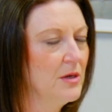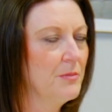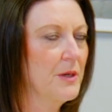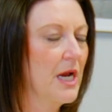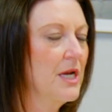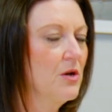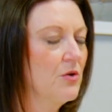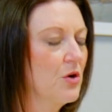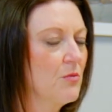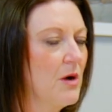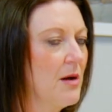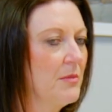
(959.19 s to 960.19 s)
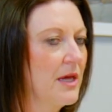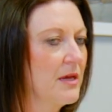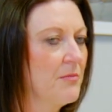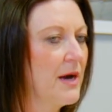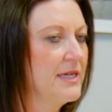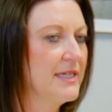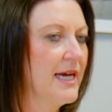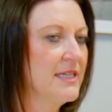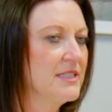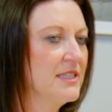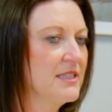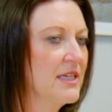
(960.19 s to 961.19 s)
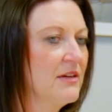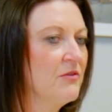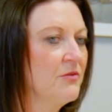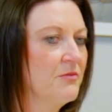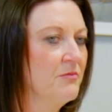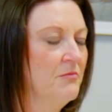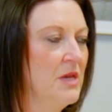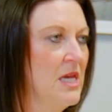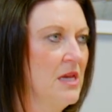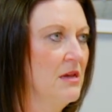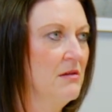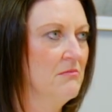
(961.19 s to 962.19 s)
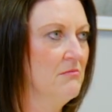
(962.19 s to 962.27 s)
But I know your mom, like my dad, didn't give me